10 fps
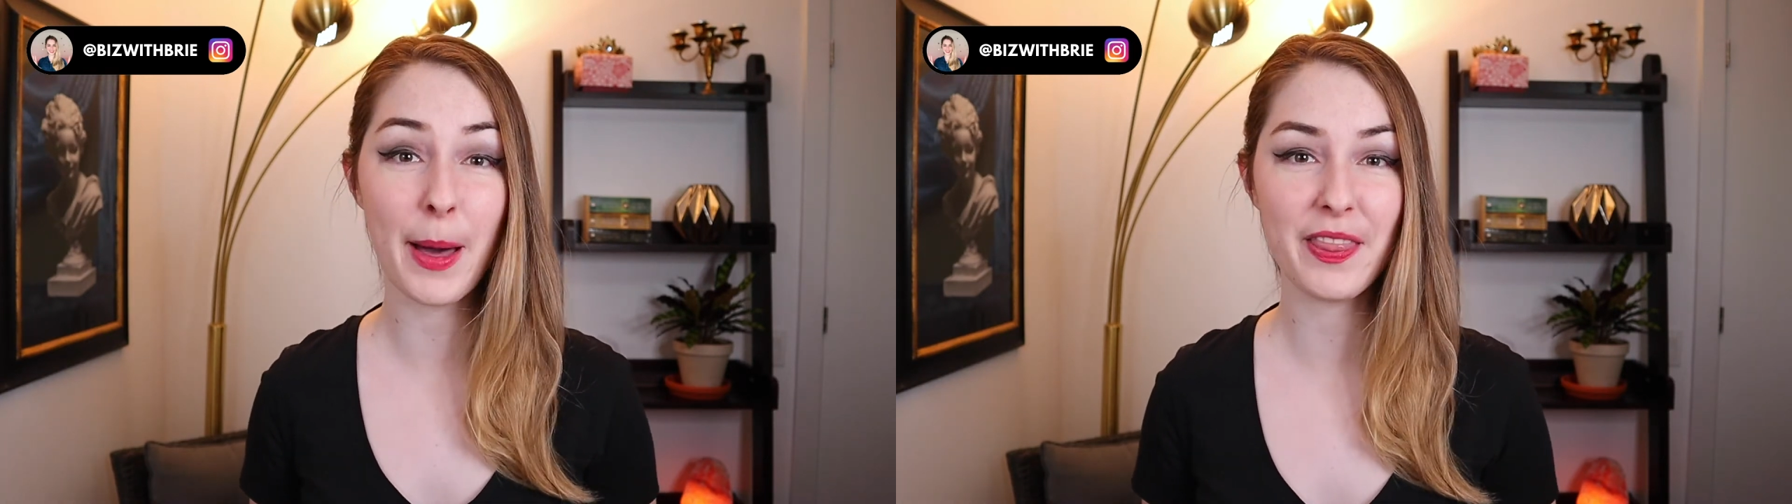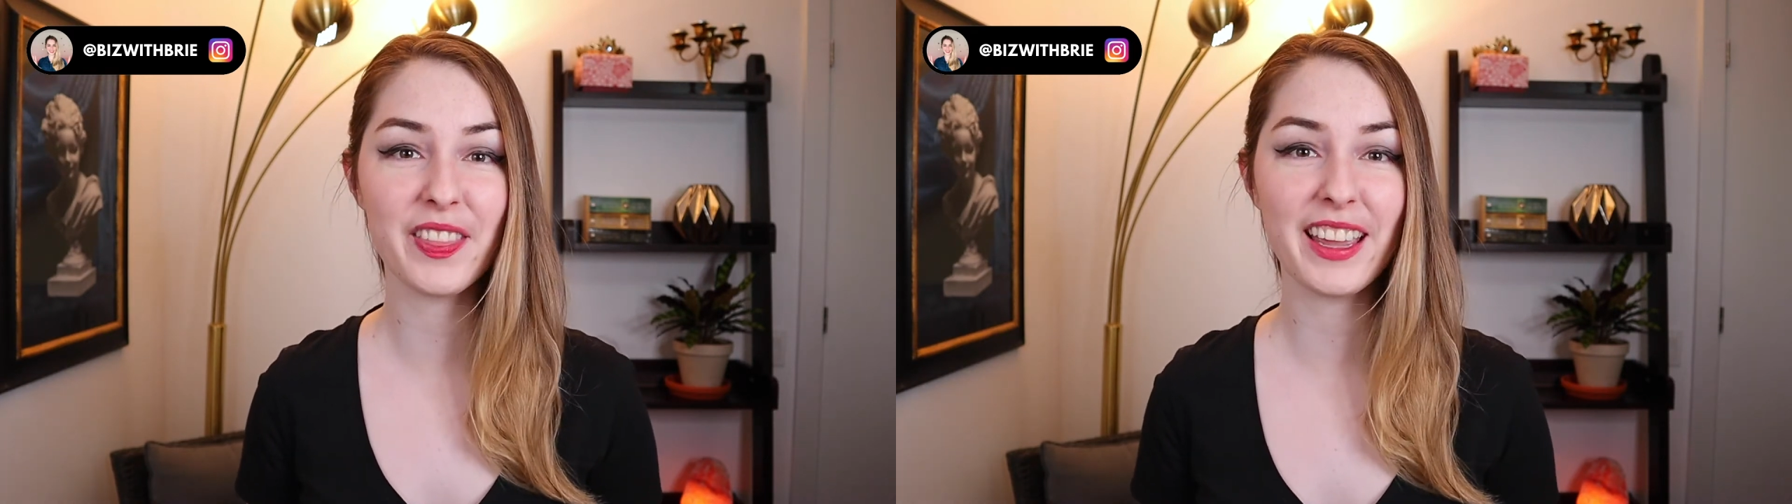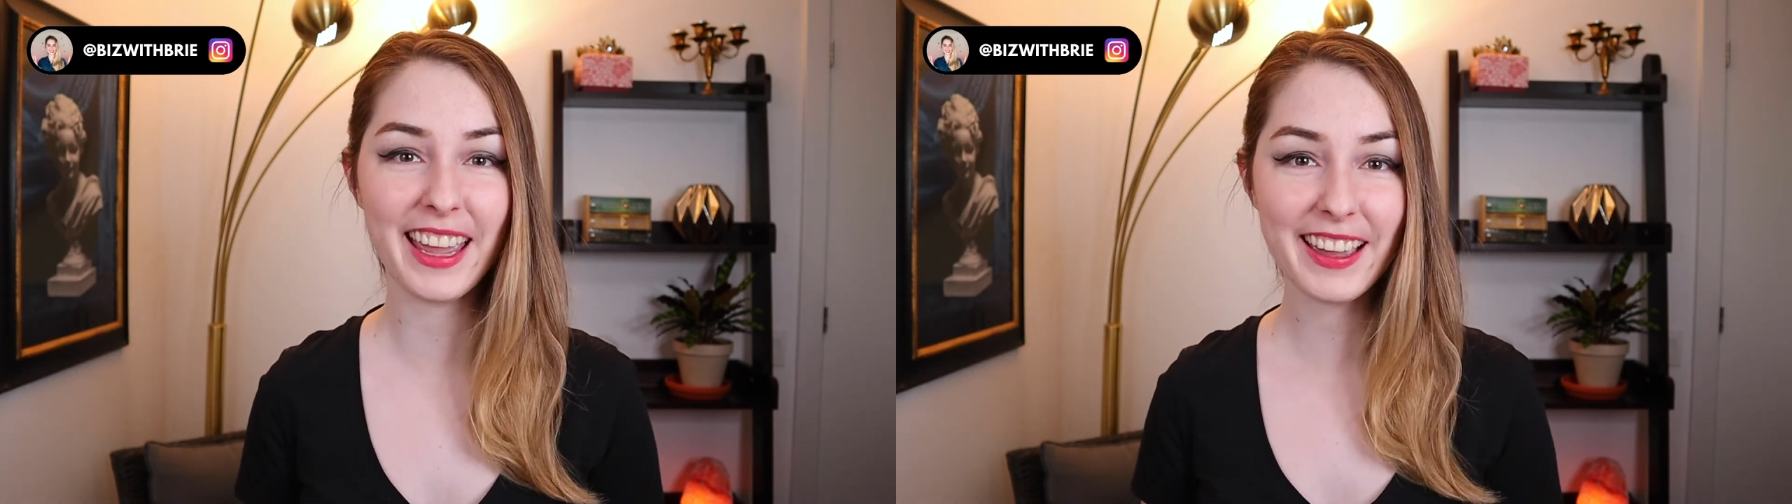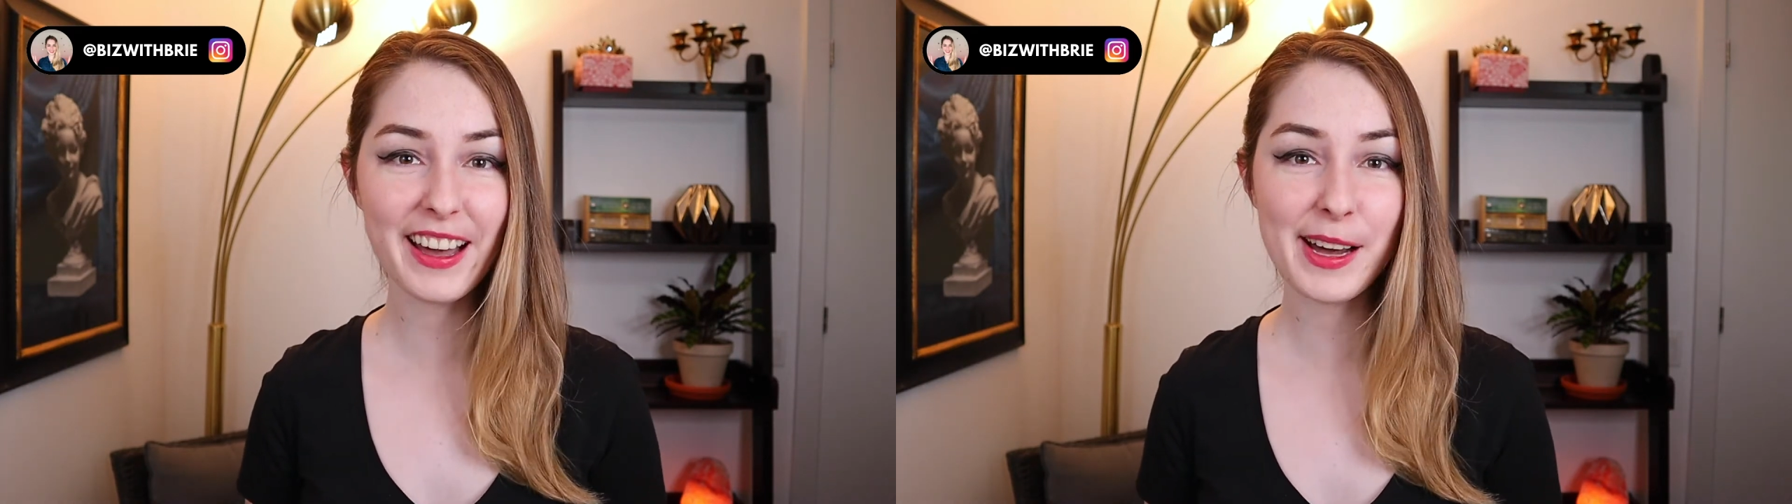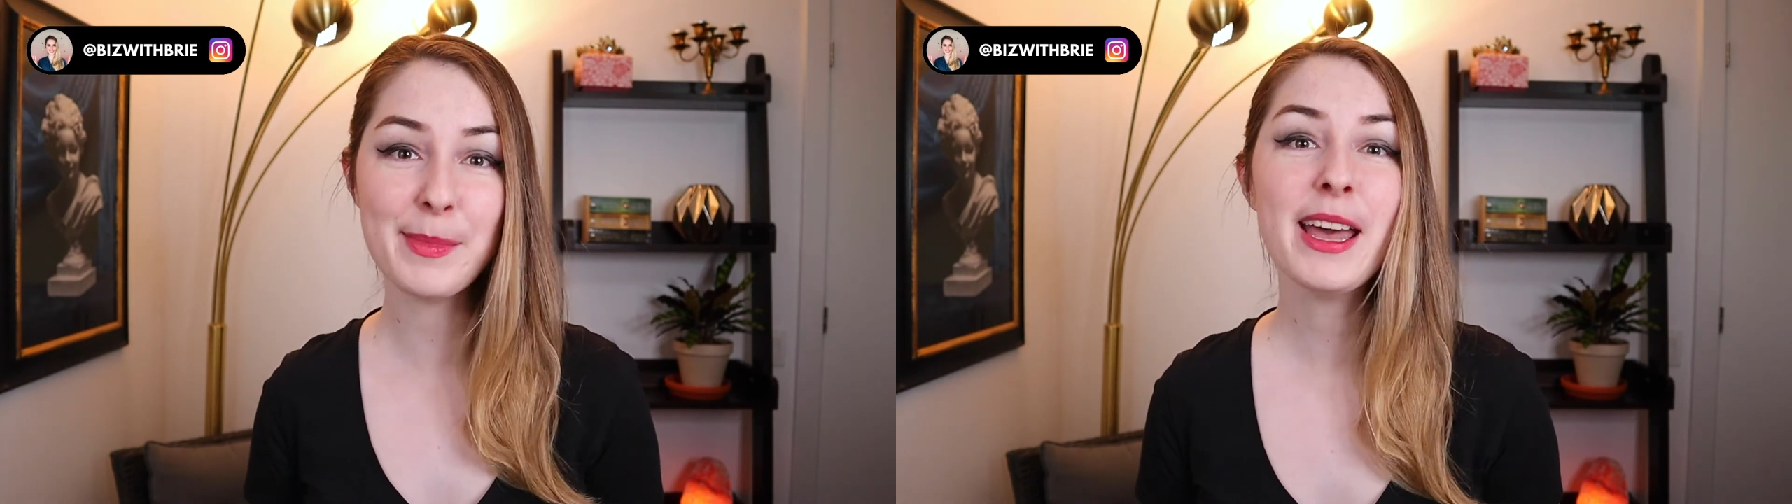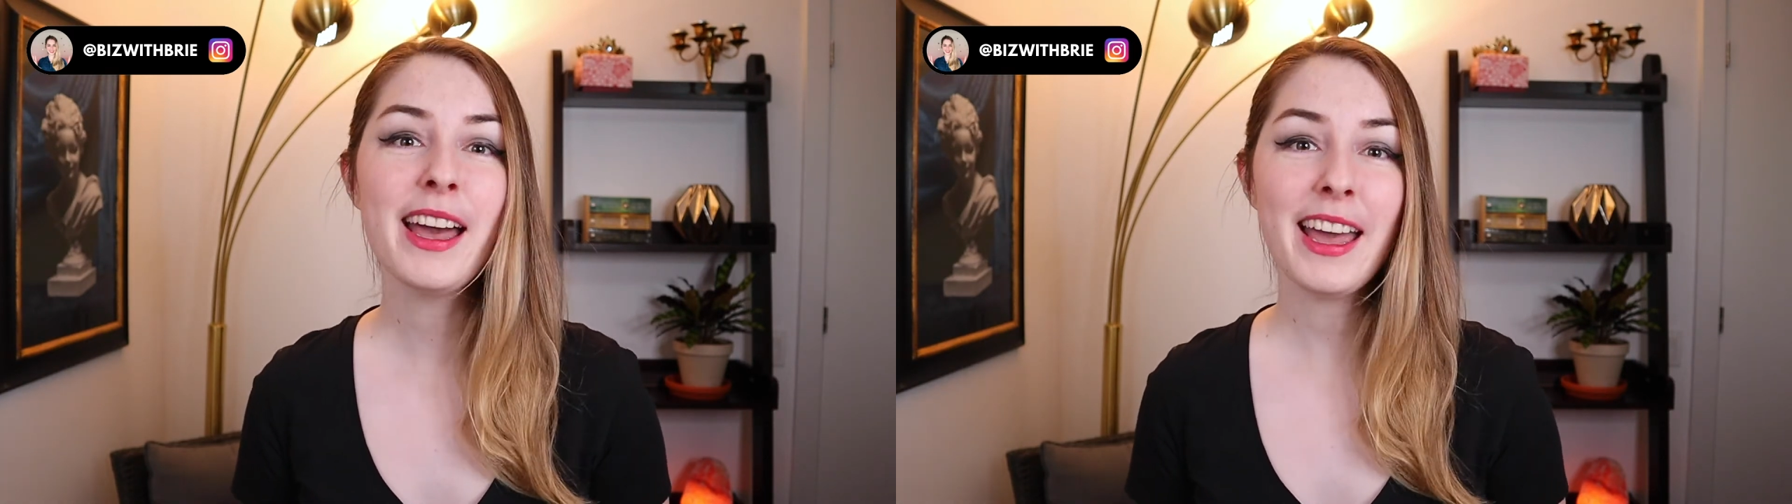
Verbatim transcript: monthly income